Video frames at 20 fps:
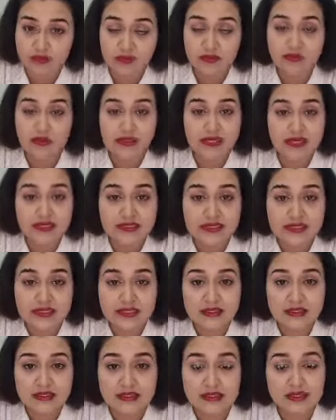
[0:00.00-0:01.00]
So what are they?
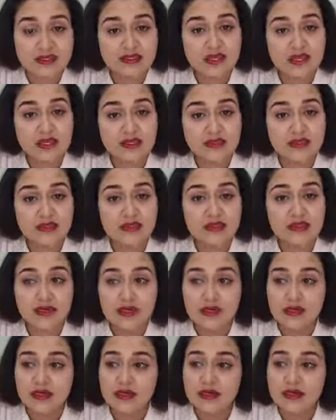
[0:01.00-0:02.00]
These are
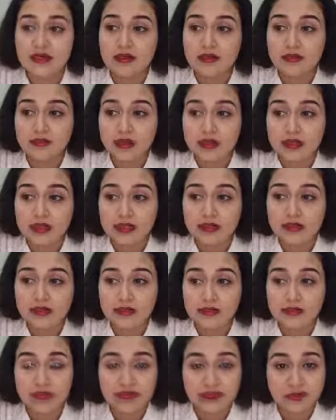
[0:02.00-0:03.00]
the products
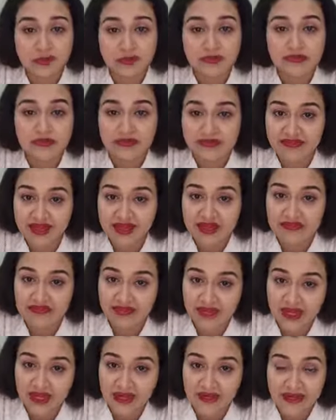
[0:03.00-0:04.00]
made up of refined
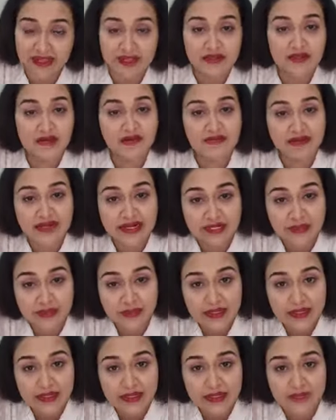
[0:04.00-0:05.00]
flour, like your white
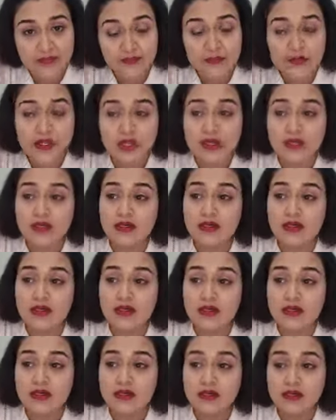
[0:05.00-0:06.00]
bread,
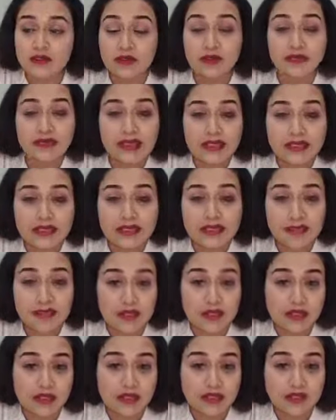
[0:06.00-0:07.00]
your bakery
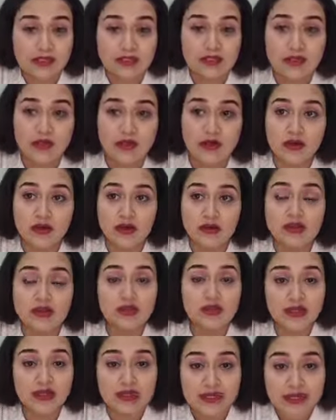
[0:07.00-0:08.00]
products, or
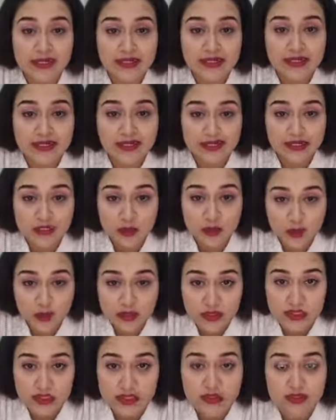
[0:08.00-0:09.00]
sugar containing
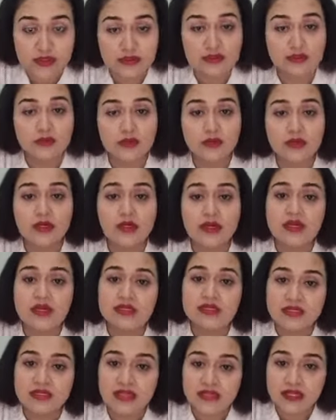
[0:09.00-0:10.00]
sweets. So
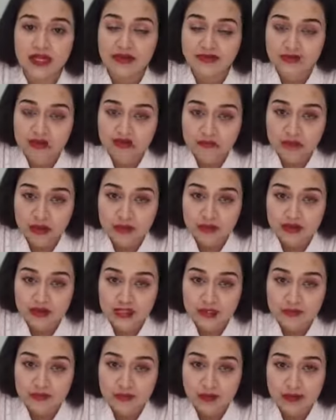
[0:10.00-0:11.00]
stay away from
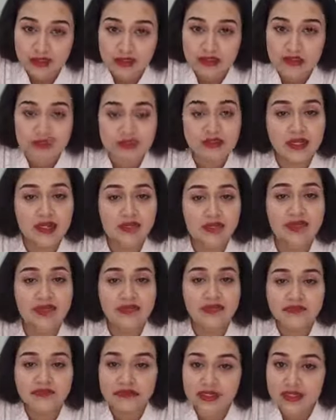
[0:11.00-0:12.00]
these products. That
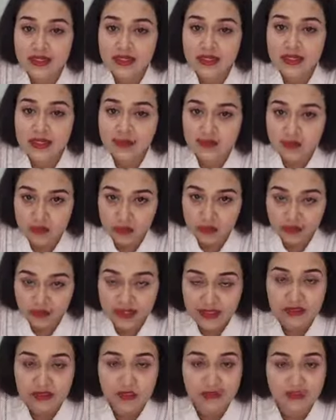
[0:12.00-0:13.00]
definitely
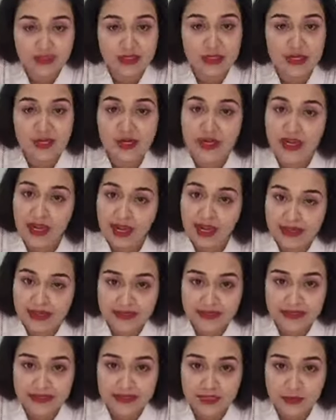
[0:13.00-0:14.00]
improves your
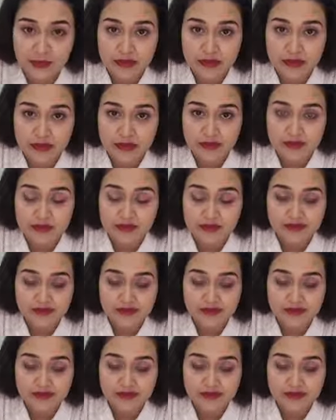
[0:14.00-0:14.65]
acne eruptions.